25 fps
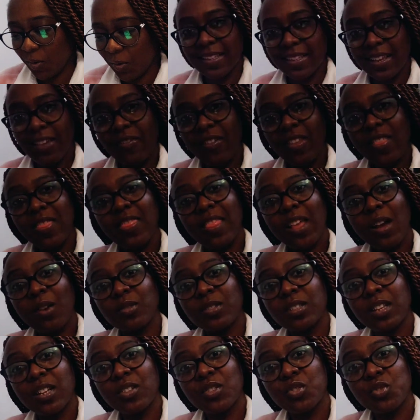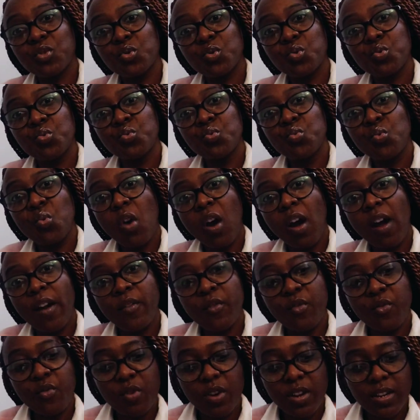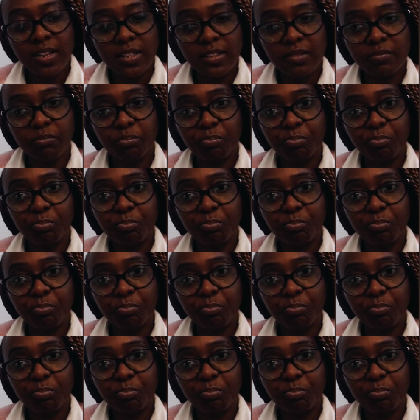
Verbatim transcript: seven thousand two hundred.